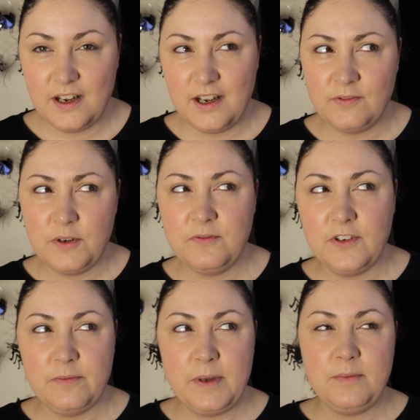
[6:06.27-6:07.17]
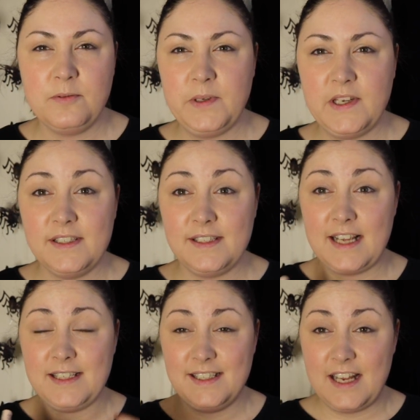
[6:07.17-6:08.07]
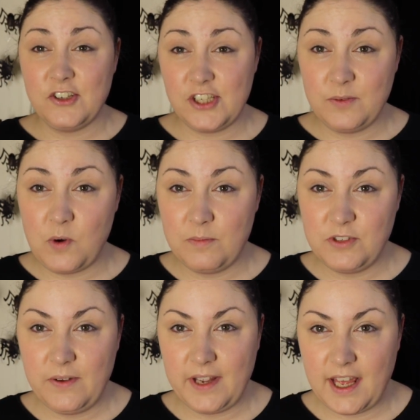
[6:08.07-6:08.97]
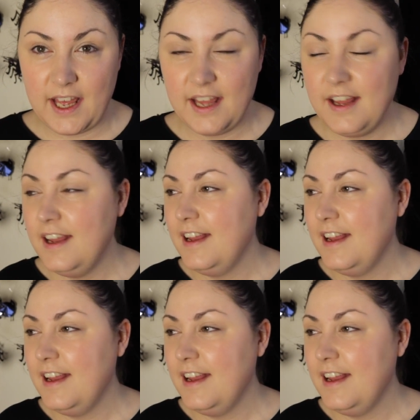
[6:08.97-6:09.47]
a room full of people, because that's essentially what I'm doing here.